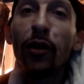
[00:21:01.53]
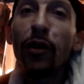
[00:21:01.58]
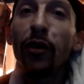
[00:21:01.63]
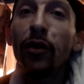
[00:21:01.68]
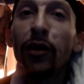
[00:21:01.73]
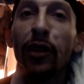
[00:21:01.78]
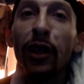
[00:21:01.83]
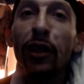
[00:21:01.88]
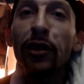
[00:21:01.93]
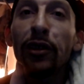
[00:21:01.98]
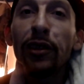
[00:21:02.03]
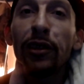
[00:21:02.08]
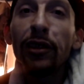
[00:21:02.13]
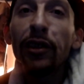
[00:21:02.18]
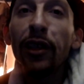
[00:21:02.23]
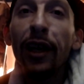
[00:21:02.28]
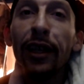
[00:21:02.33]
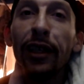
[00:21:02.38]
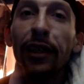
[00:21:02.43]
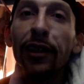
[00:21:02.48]
there's
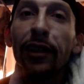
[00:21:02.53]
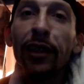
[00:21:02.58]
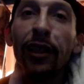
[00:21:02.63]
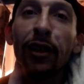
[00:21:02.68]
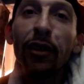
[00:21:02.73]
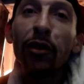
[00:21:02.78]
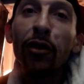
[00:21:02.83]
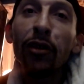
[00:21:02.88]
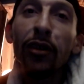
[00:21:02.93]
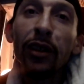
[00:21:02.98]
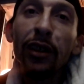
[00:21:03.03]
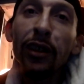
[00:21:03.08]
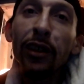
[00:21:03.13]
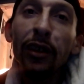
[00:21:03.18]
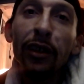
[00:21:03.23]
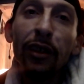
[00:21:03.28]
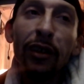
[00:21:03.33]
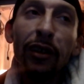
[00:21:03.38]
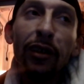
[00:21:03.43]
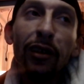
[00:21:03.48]
like
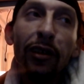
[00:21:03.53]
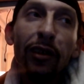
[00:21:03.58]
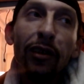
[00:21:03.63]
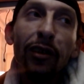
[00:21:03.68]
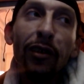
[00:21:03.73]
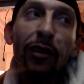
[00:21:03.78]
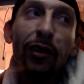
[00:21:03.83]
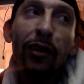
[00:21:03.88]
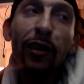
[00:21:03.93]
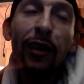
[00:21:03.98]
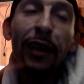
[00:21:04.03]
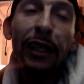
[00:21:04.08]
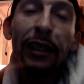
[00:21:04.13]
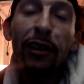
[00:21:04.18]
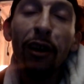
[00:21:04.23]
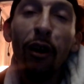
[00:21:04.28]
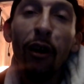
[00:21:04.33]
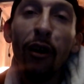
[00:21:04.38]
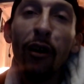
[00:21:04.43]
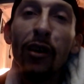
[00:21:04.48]
literally, it's
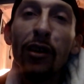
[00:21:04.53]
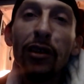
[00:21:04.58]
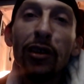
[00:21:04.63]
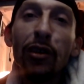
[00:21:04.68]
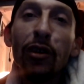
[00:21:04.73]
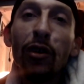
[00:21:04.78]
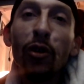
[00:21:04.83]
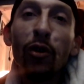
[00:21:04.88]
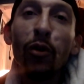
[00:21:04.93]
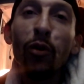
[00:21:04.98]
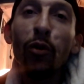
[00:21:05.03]
hard to